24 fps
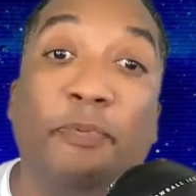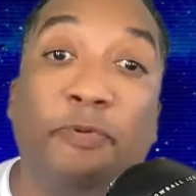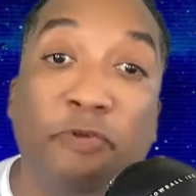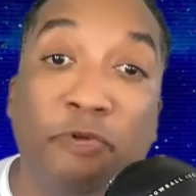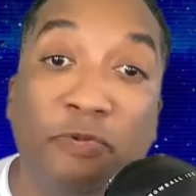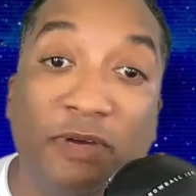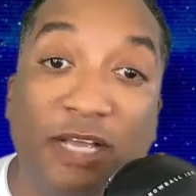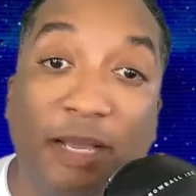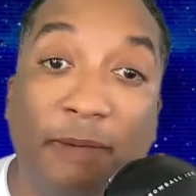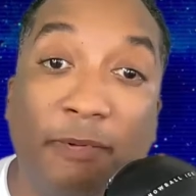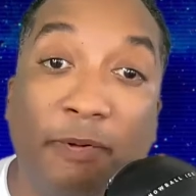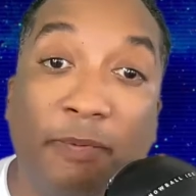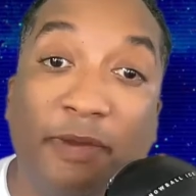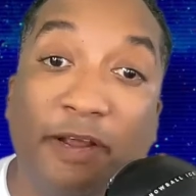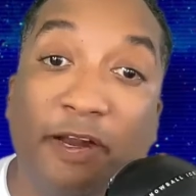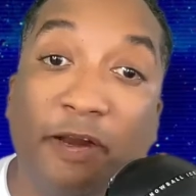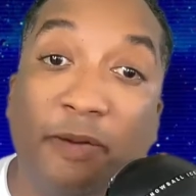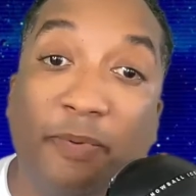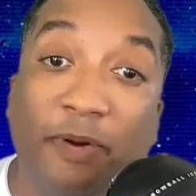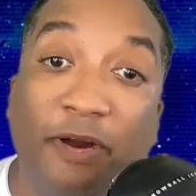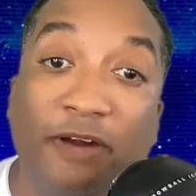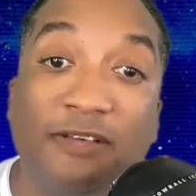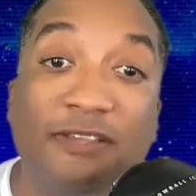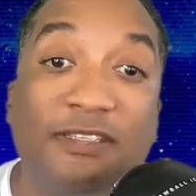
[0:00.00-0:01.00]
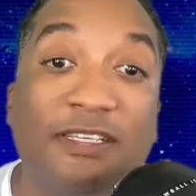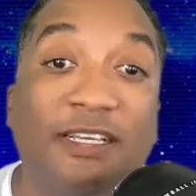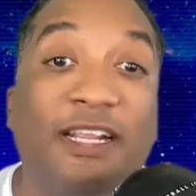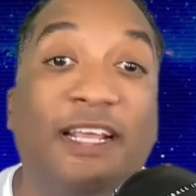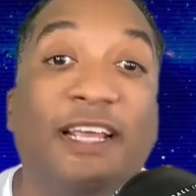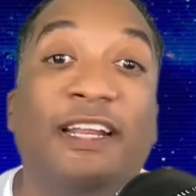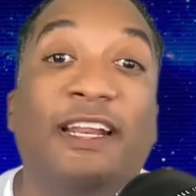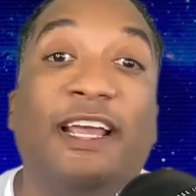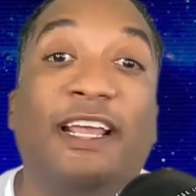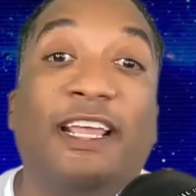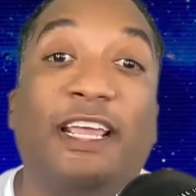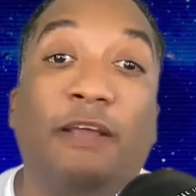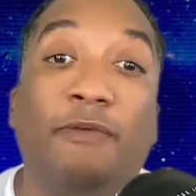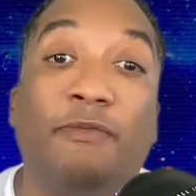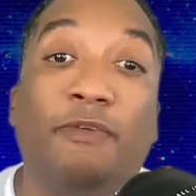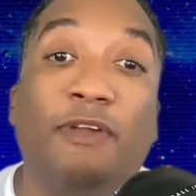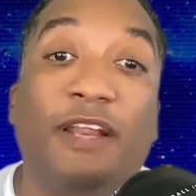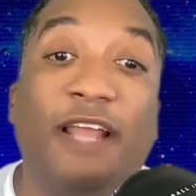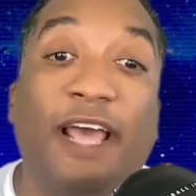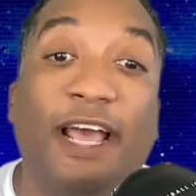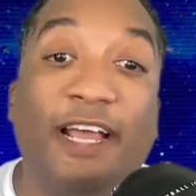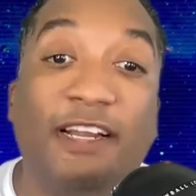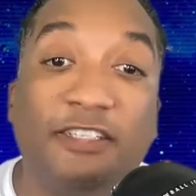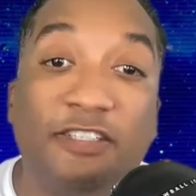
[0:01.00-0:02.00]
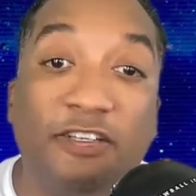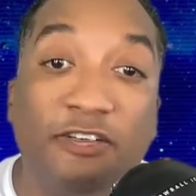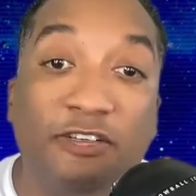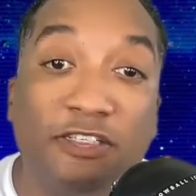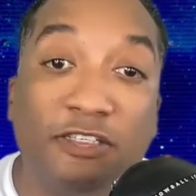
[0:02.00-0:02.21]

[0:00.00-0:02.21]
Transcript: you become a better person and that can relax your